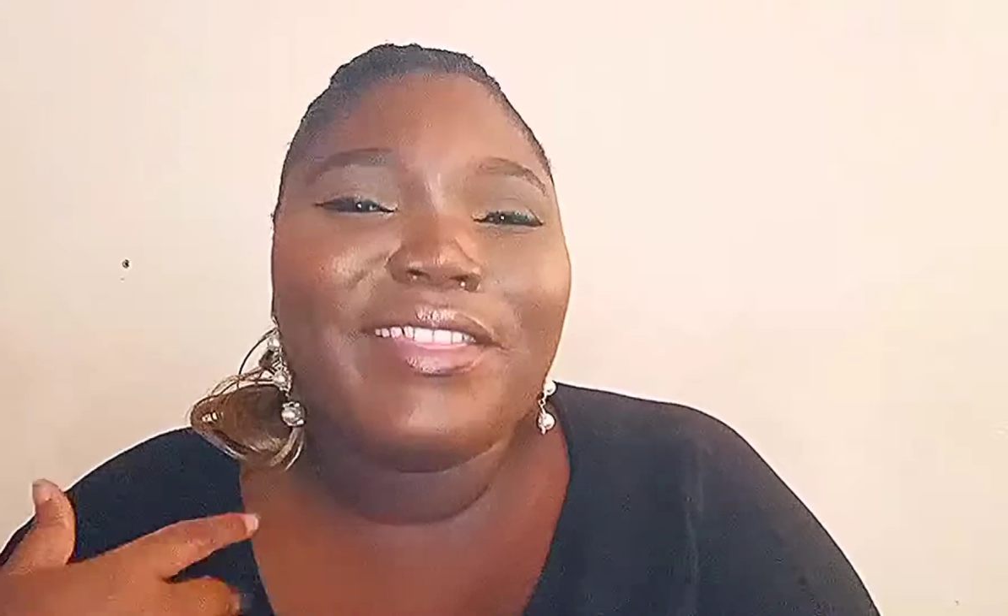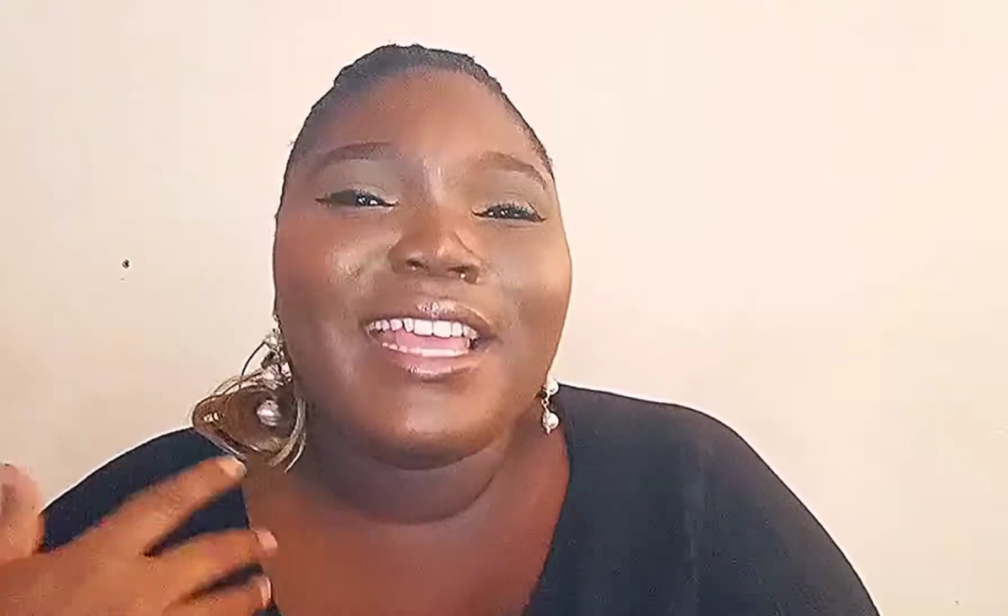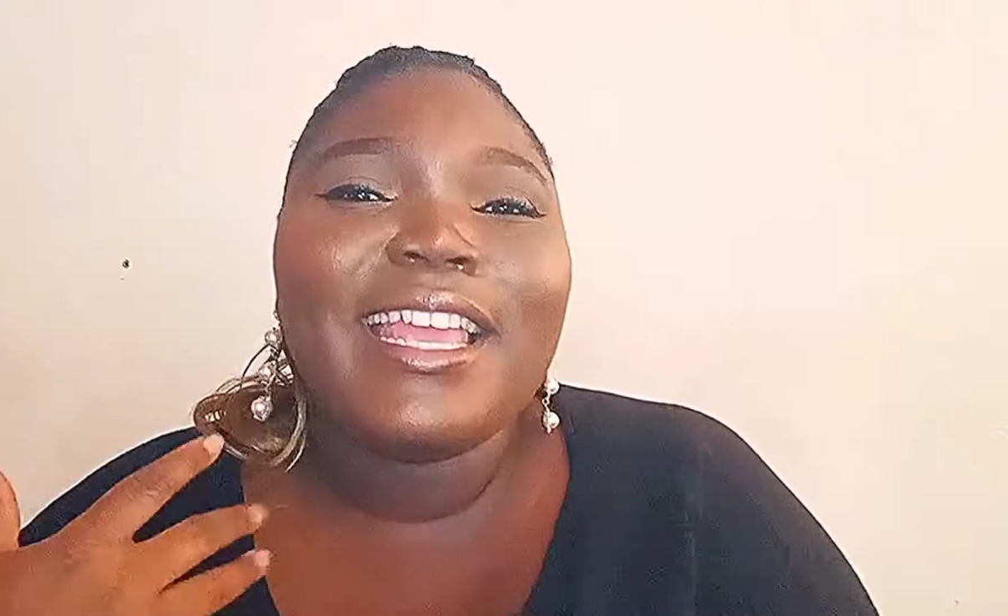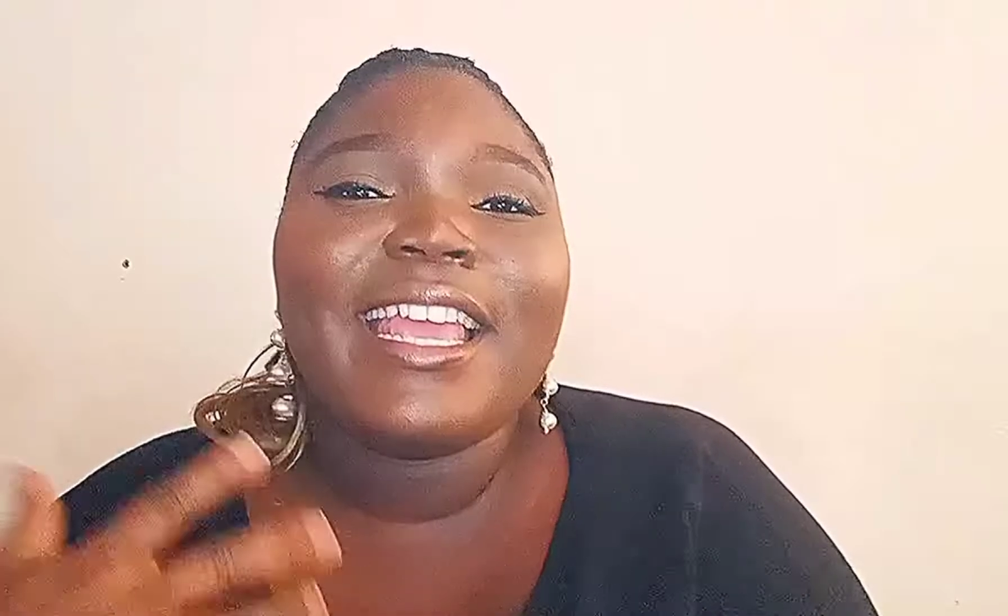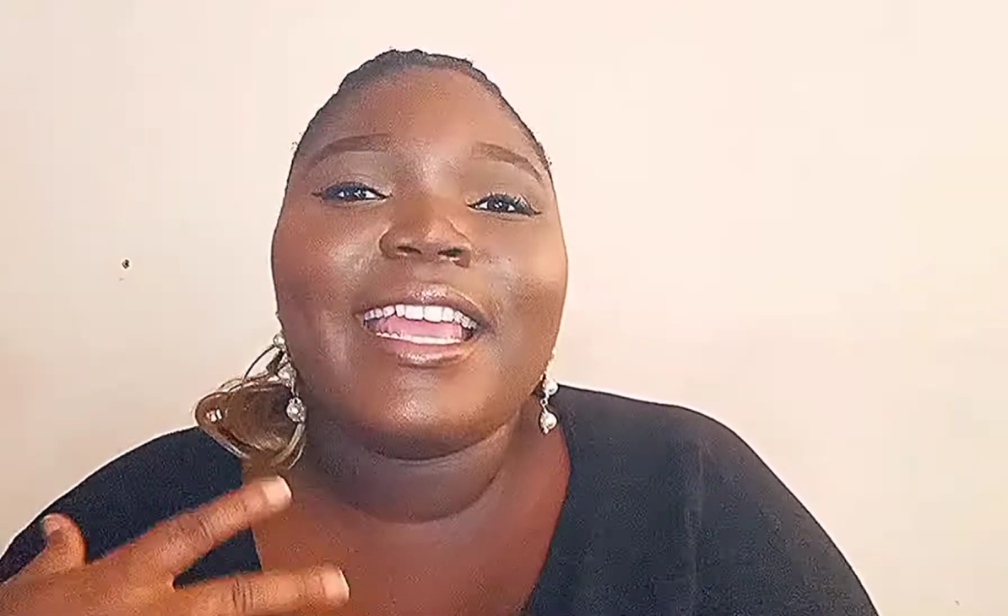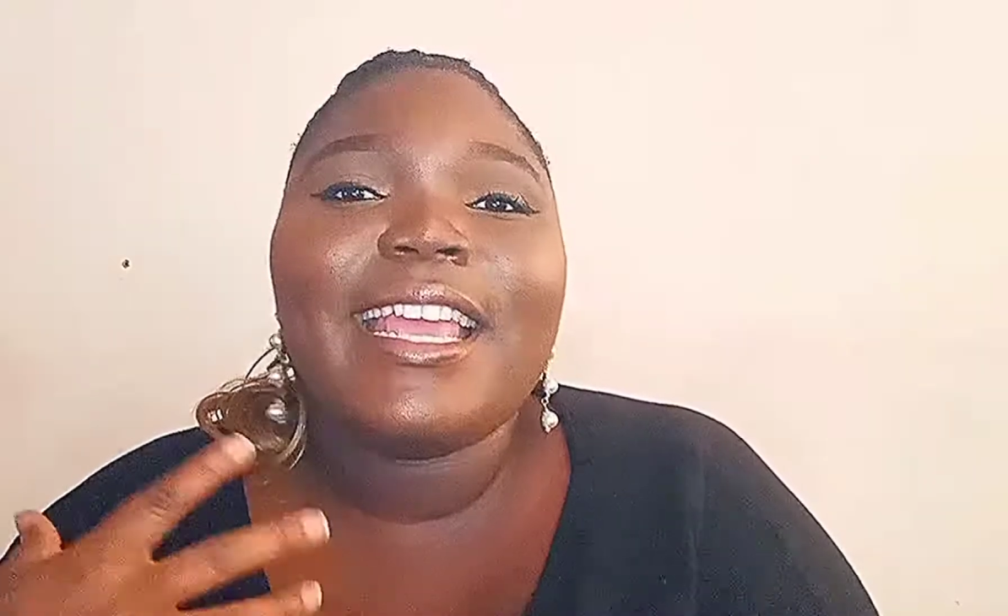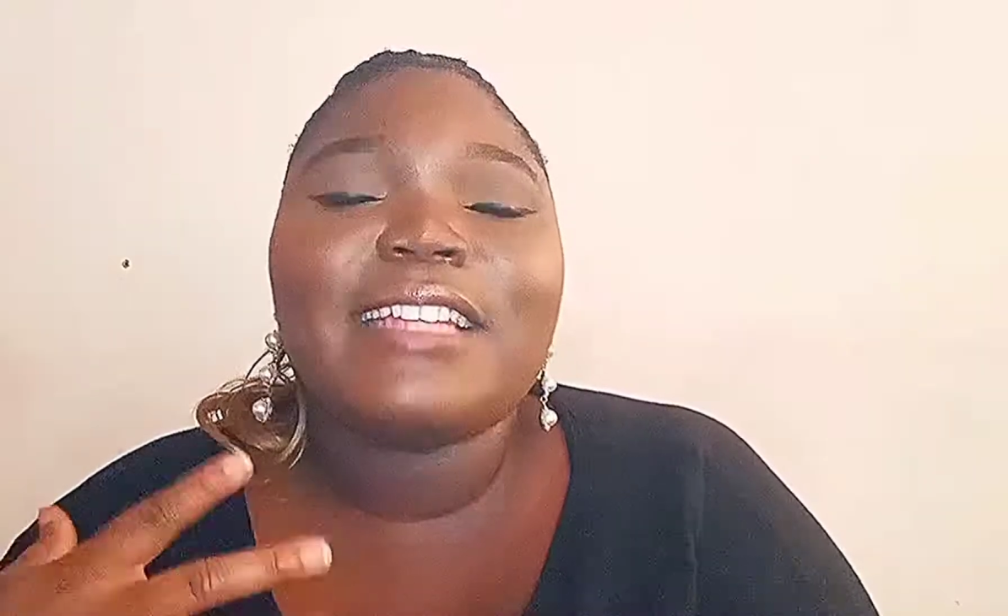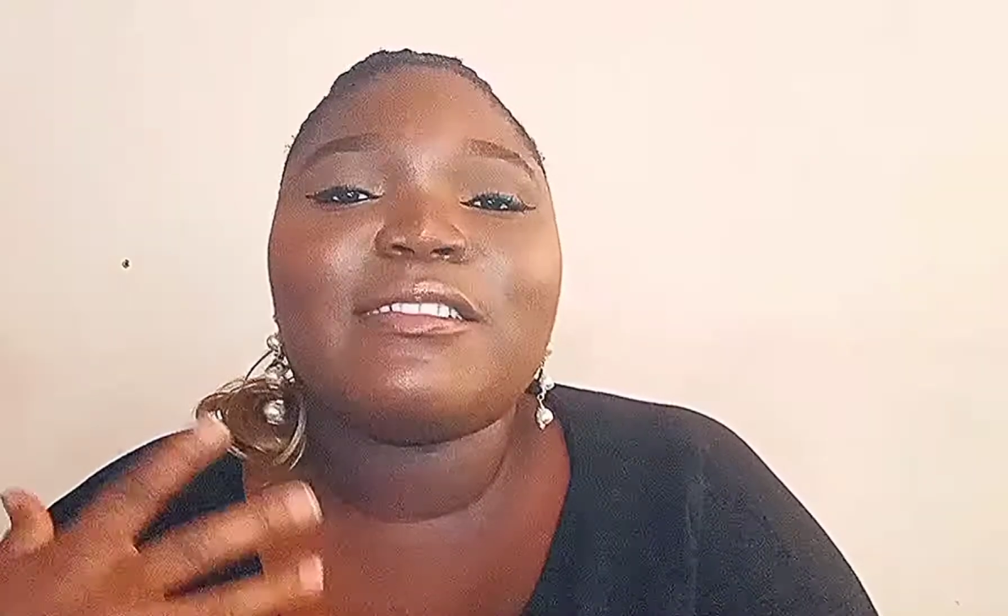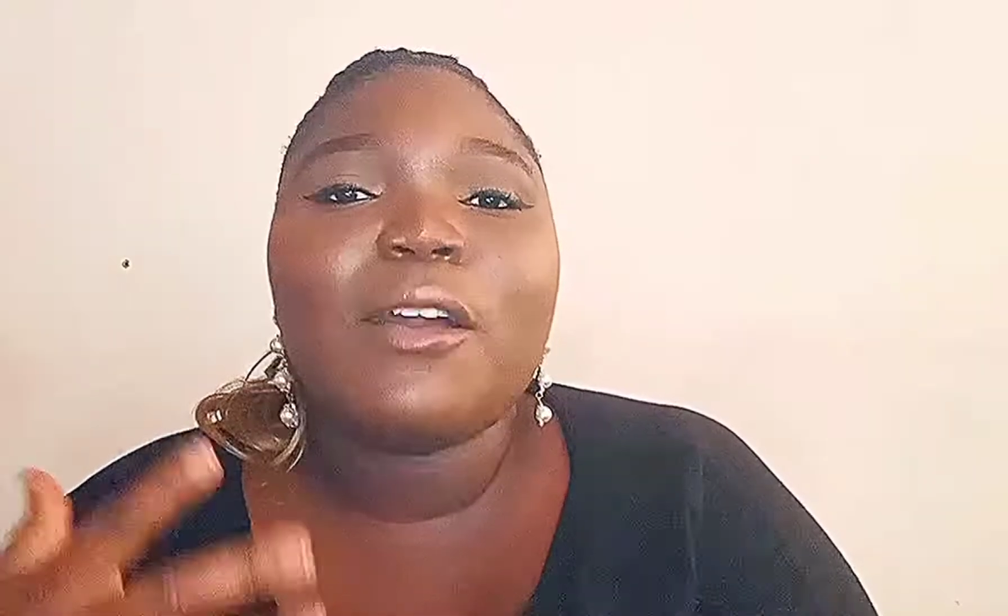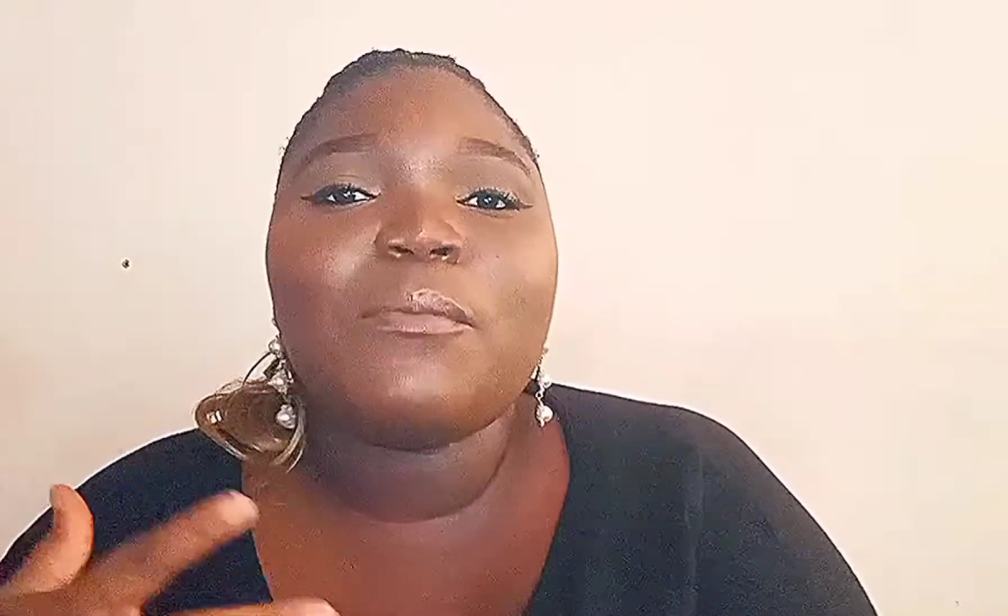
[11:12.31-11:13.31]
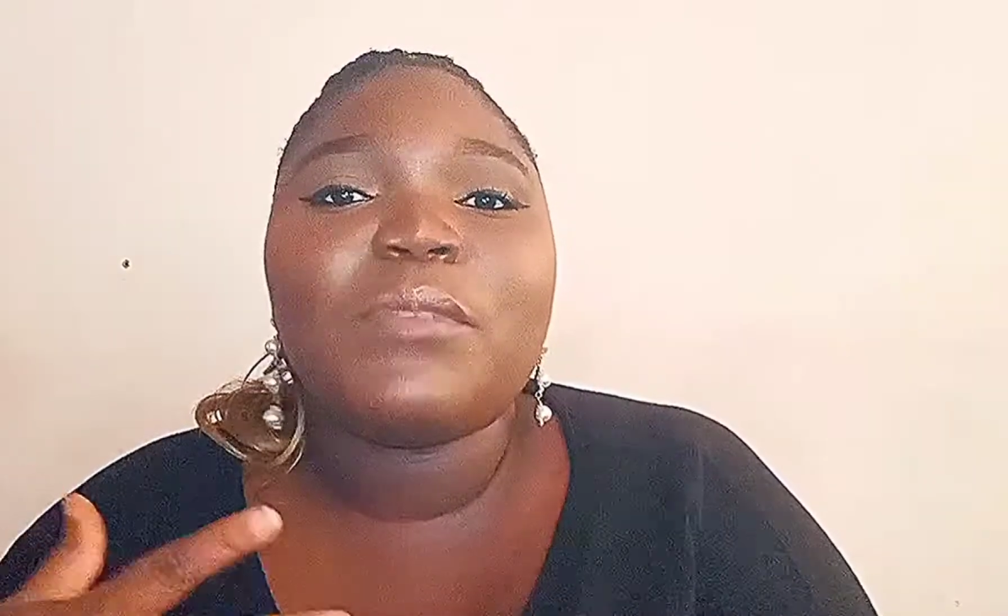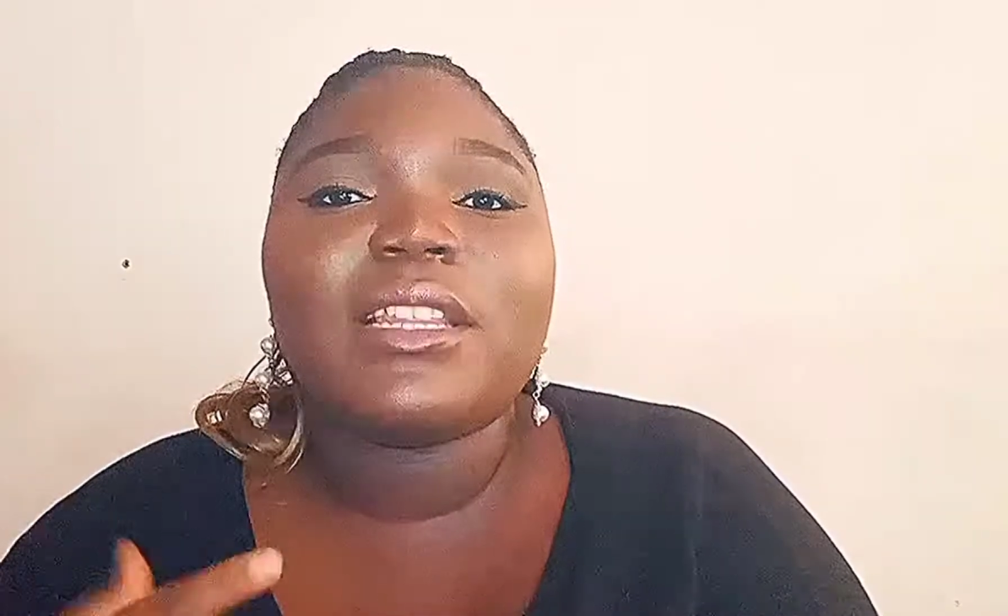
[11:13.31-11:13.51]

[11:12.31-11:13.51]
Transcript: I think it has come